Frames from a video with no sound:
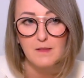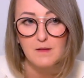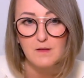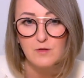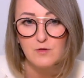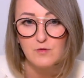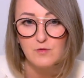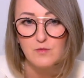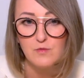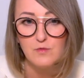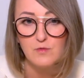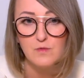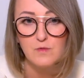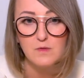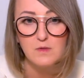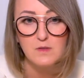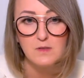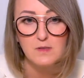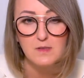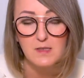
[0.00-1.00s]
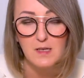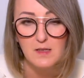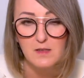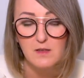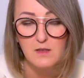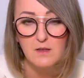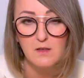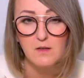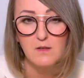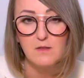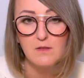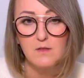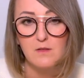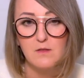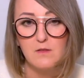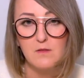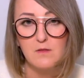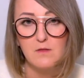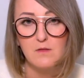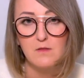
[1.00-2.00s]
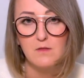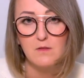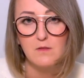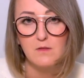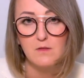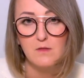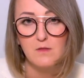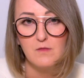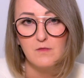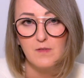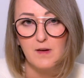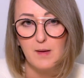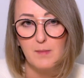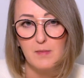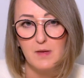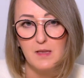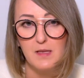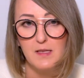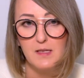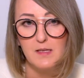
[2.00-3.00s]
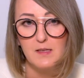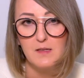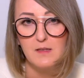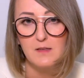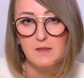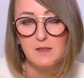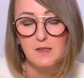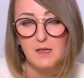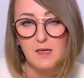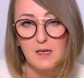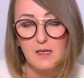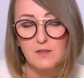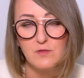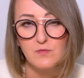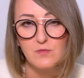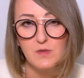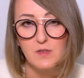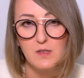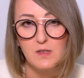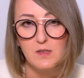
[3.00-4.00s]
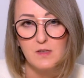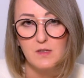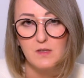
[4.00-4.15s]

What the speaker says: to settle family in the country.